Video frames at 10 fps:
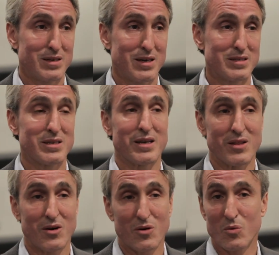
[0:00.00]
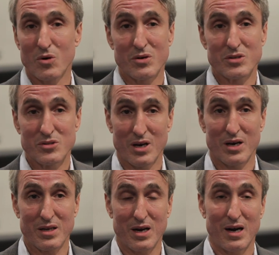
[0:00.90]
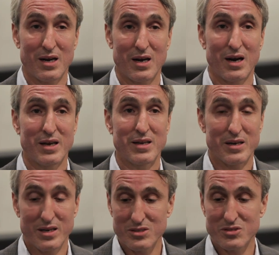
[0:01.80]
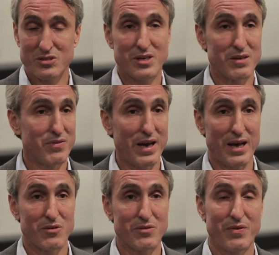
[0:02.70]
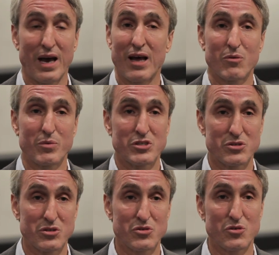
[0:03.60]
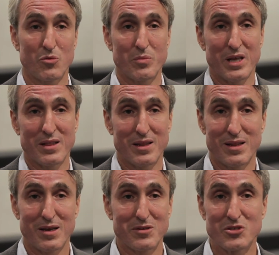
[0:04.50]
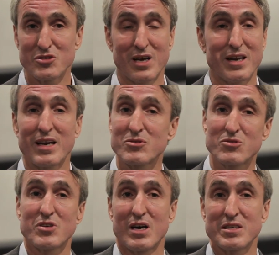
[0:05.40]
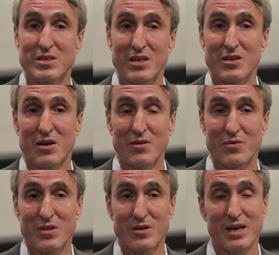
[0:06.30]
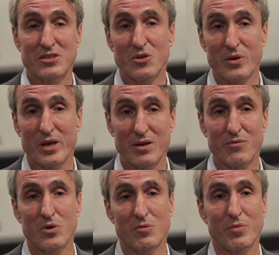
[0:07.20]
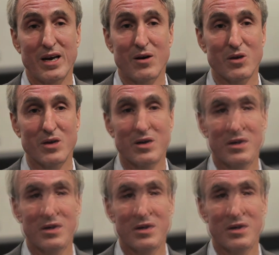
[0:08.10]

It's like the whole world has gone cockeyed, and our kids just get fatter and fatter, and we just assume that they're just not exercising enough or they're not showing enough willpower.